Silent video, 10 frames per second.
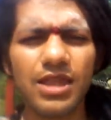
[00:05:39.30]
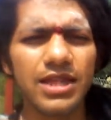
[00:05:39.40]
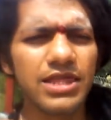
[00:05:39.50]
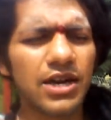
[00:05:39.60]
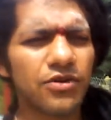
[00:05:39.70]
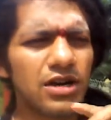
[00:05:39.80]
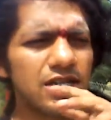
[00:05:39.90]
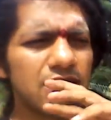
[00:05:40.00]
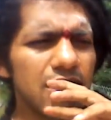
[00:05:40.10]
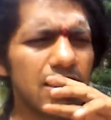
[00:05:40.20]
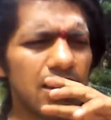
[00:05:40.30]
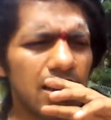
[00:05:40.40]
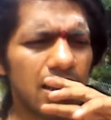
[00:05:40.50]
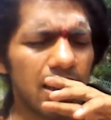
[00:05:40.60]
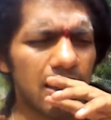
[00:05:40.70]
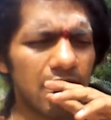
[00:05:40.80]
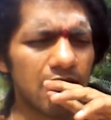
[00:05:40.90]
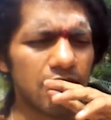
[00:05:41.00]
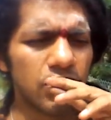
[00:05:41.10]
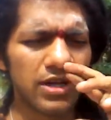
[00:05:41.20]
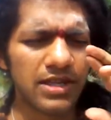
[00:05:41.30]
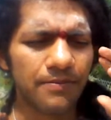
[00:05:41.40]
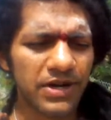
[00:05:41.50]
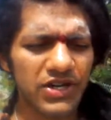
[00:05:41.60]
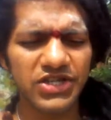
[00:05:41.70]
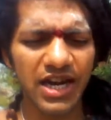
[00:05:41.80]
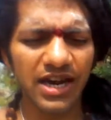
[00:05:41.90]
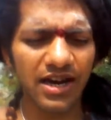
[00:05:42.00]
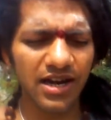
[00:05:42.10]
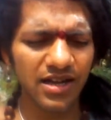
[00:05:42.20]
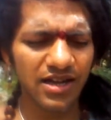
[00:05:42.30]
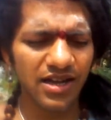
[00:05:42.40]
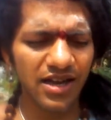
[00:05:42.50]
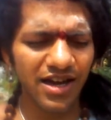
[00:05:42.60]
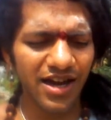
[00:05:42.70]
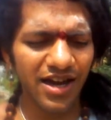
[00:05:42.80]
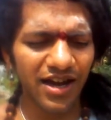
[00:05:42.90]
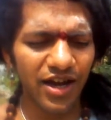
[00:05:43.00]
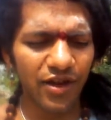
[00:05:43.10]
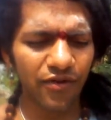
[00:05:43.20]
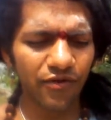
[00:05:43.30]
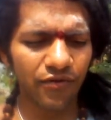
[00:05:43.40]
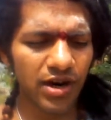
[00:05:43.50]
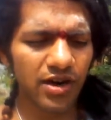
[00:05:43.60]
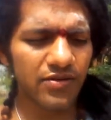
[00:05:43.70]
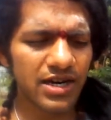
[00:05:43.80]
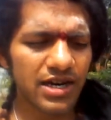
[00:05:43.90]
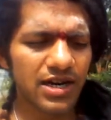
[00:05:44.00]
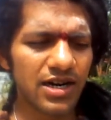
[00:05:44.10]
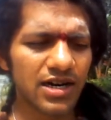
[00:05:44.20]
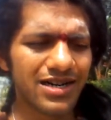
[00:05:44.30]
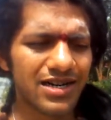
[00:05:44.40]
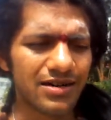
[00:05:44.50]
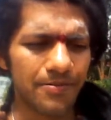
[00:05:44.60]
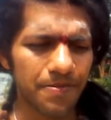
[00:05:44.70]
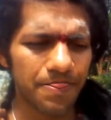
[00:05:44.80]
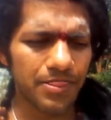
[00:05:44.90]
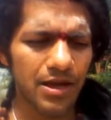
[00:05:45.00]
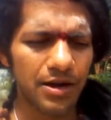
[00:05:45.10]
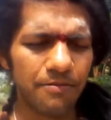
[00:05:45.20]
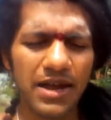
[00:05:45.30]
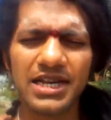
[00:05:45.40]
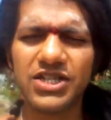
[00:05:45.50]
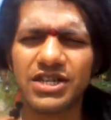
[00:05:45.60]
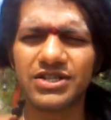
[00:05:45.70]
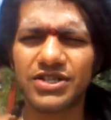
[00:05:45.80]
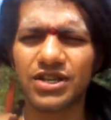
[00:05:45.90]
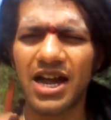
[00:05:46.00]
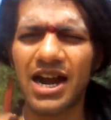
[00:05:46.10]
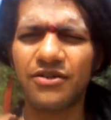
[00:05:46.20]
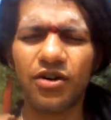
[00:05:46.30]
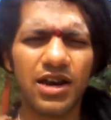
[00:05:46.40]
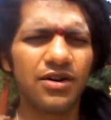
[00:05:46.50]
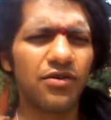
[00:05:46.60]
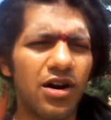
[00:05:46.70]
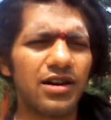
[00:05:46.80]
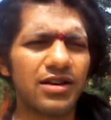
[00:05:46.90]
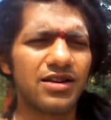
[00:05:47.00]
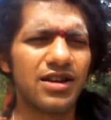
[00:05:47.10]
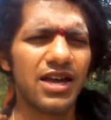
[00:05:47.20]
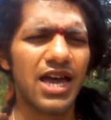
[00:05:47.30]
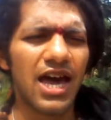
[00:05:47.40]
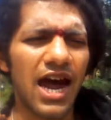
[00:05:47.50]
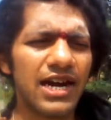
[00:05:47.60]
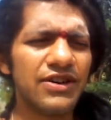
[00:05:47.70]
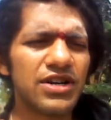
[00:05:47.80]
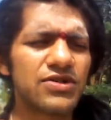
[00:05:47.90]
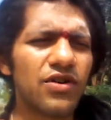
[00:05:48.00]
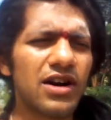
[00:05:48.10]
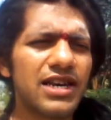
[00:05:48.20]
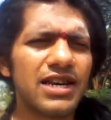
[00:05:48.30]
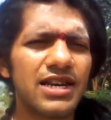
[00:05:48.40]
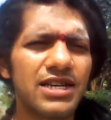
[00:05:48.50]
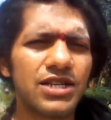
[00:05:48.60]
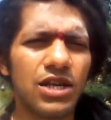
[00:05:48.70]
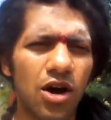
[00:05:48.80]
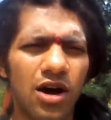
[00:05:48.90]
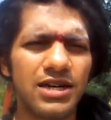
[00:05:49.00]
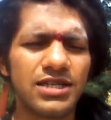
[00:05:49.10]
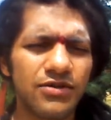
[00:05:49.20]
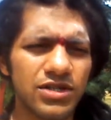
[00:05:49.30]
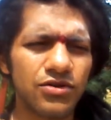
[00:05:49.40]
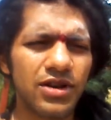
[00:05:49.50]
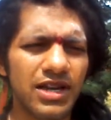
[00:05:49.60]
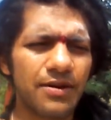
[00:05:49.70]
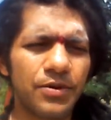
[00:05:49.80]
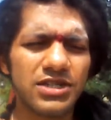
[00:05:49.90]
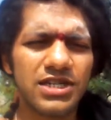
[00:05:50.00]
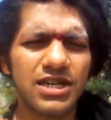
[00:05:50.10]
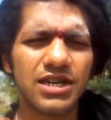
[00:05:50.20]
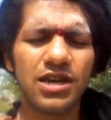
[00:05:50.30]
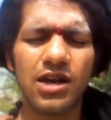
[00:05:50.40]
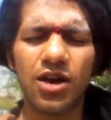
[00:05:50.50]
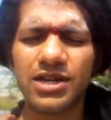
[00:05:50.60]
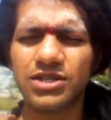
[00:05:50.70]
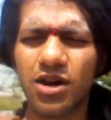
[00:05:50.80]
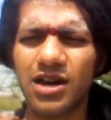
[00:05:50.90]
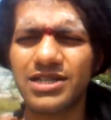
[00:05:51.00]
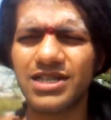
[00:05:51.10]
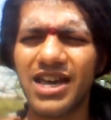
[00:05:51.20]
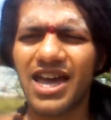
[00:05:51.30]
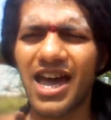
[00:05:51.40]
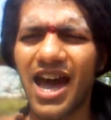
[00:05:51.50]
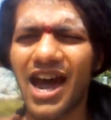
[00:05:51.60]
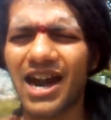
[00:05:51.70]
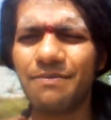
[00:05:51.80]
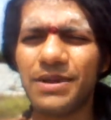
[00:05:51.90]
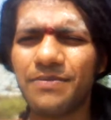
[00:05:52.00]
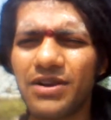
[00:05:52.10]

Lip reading: There was, during the British era, one of the majors had won a war, and he was walking in his horse. He was going in a procession on his horse, and